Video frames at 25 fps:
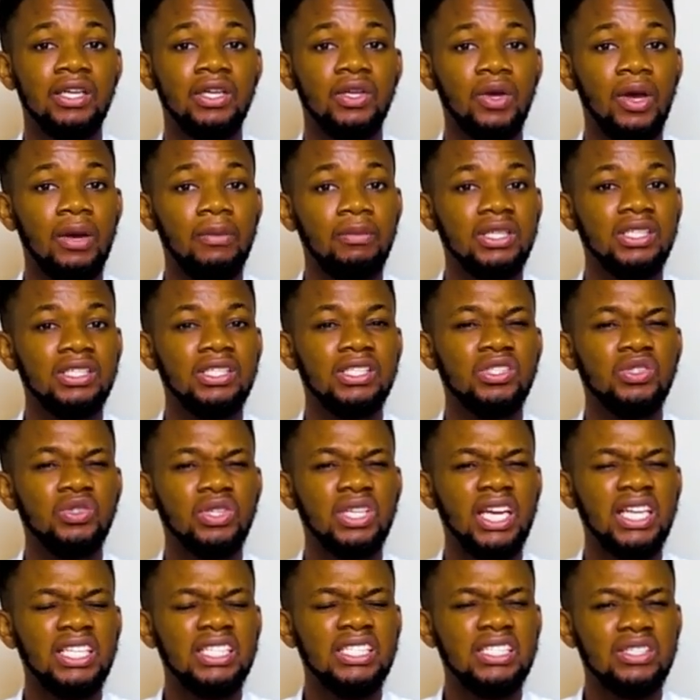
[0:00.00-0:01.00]
your ability to
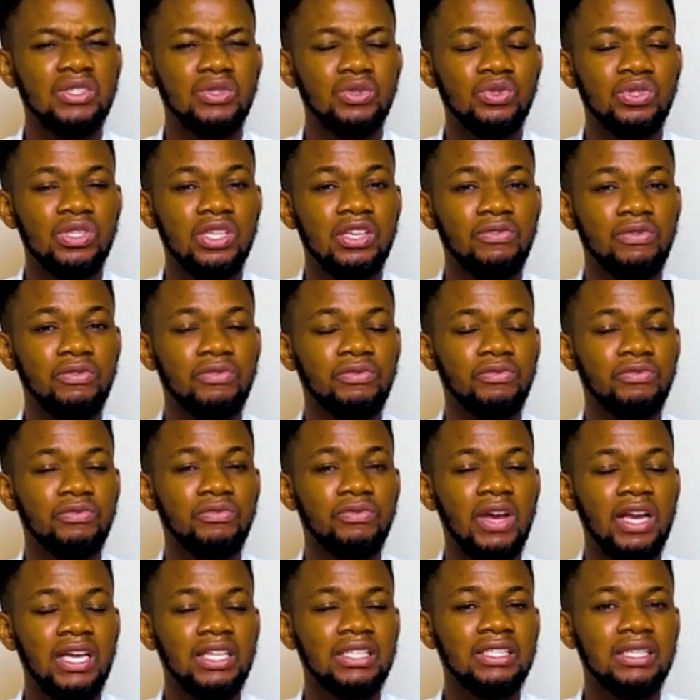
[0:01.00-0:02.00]
get into. If you
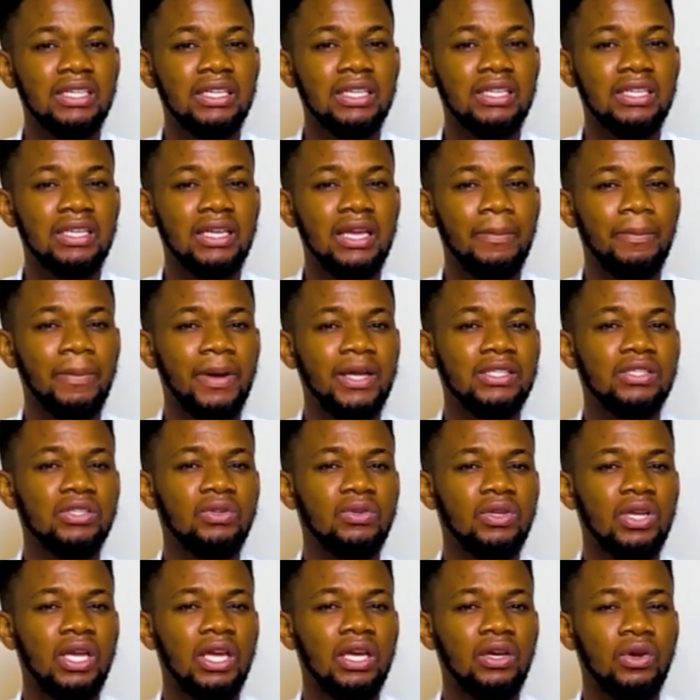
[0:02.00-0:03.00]
find a
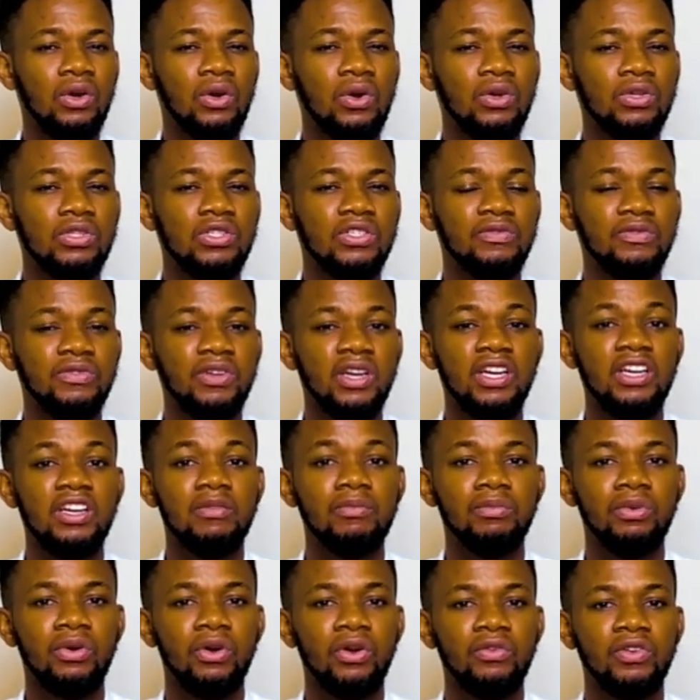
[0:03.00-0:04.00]
particular course very
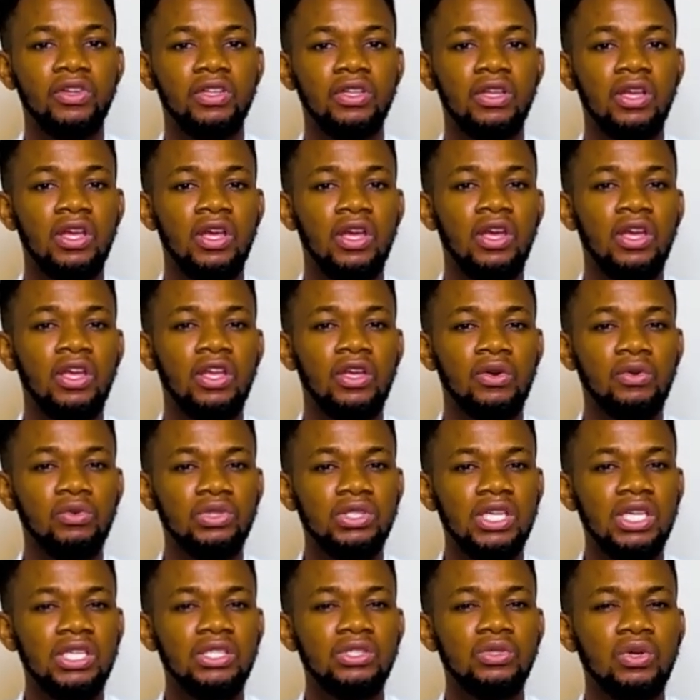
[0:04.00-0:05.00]
boring, you will
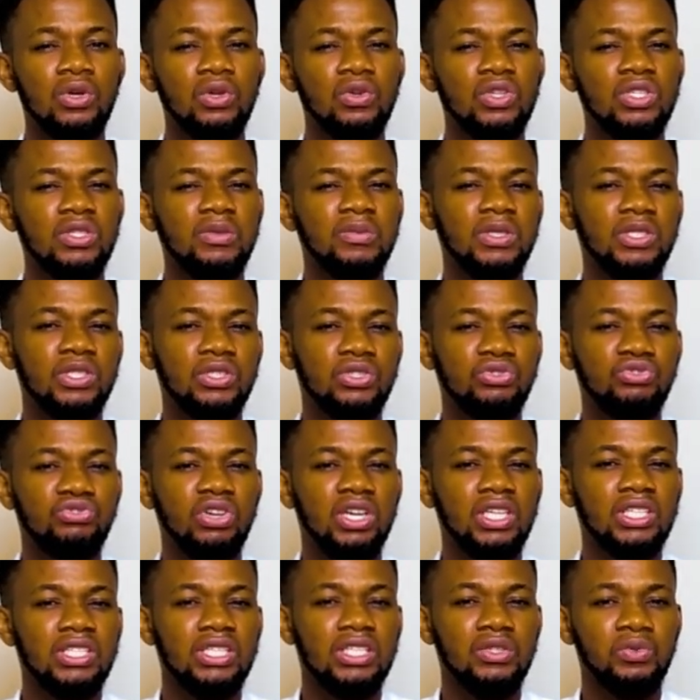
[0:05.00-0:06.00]
tend to always be
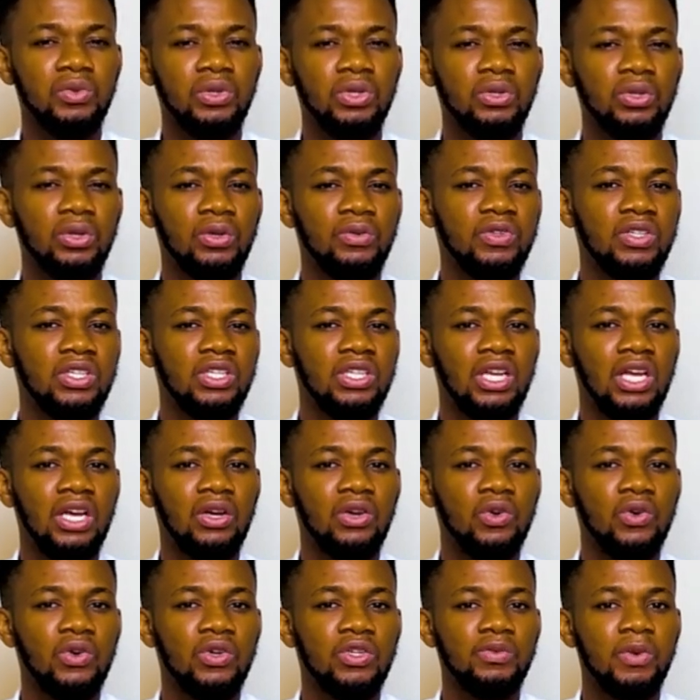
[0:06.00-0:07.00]
distracted when you're reading that
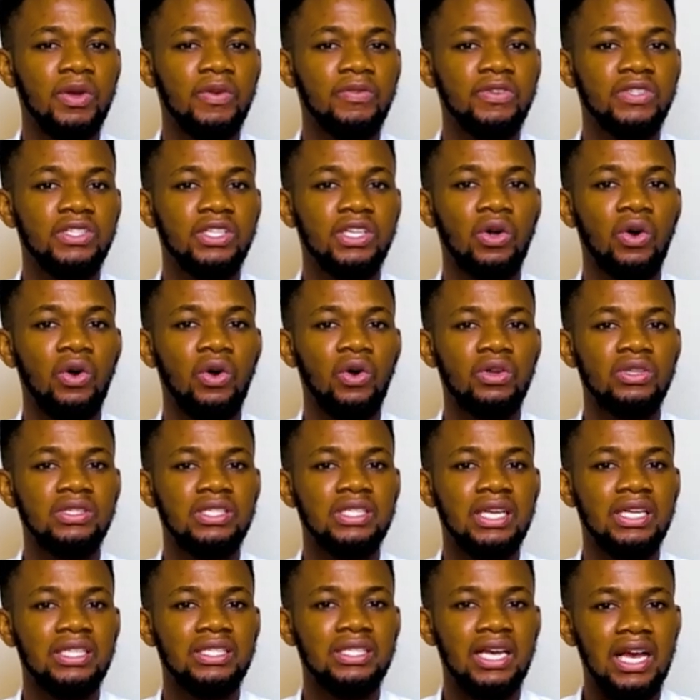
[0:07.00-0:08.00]
course. But if it's a course
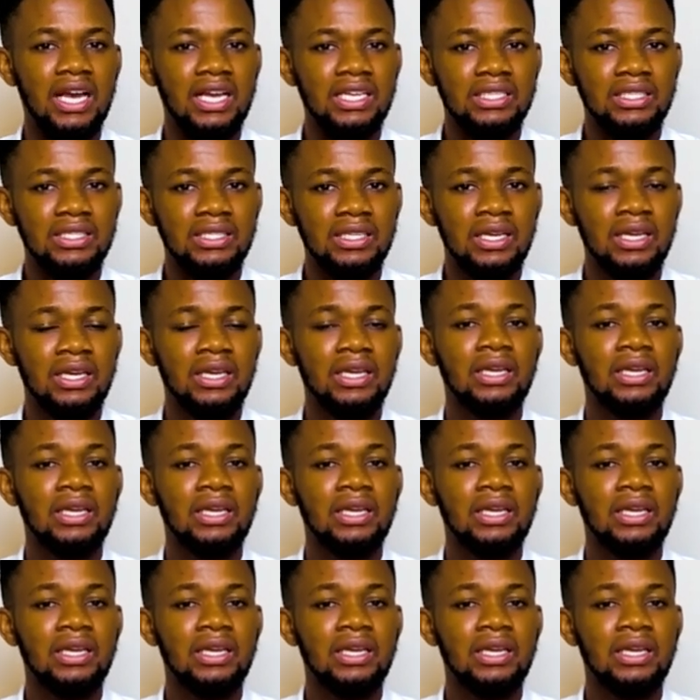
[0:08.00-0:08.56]
that has